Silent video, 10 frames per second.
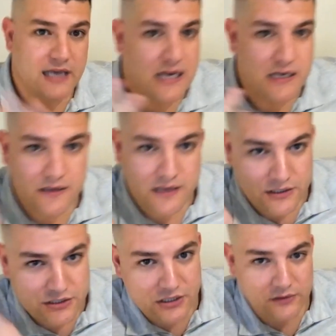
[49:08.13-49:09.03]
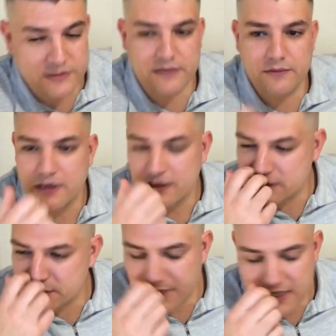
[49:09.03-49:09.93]
And consulting,
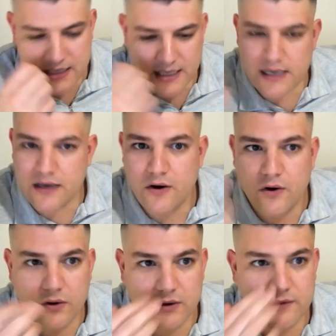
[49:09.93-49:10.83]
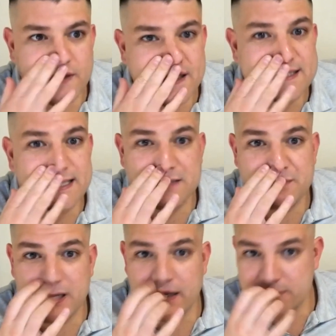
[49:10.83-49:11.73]
speaking, all of these things
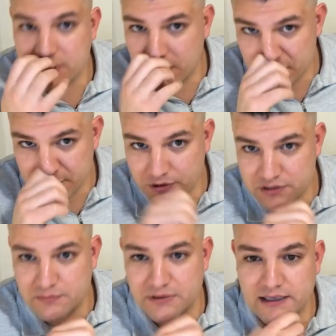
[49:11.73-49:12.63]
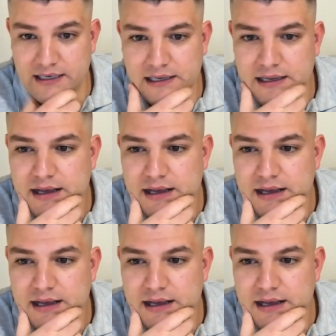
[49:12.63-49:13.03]
becomes a huge possibility.